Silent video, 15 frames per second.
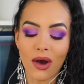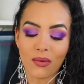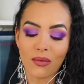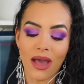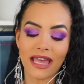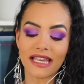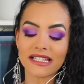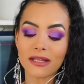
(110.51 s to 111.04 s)

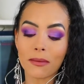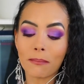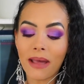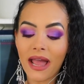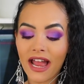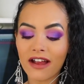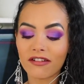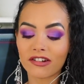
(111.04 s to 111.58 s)
away to
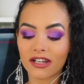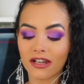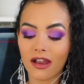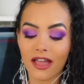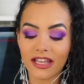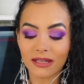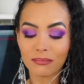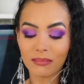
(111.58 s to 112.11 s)
parent
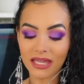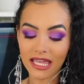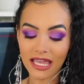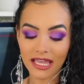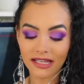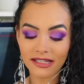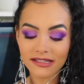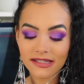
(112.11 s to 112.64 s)
like
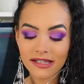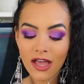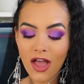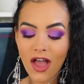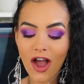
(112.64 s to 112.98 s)
beings.